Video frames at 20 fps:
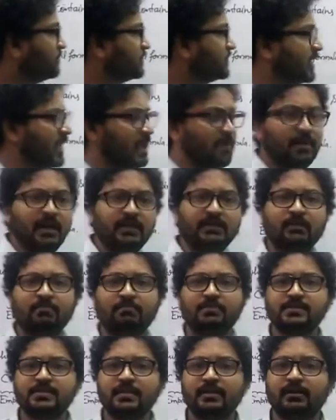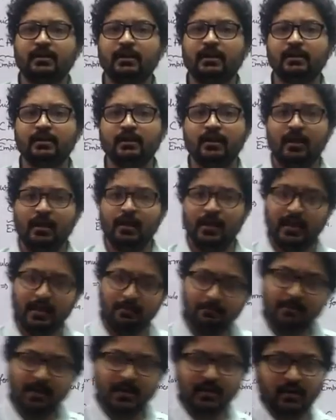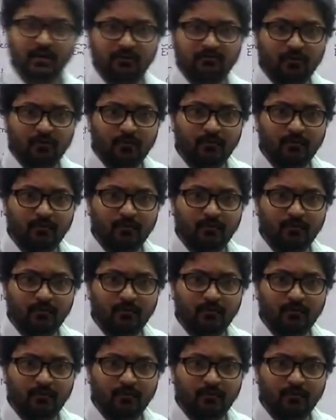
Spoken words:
of same atom present in empirical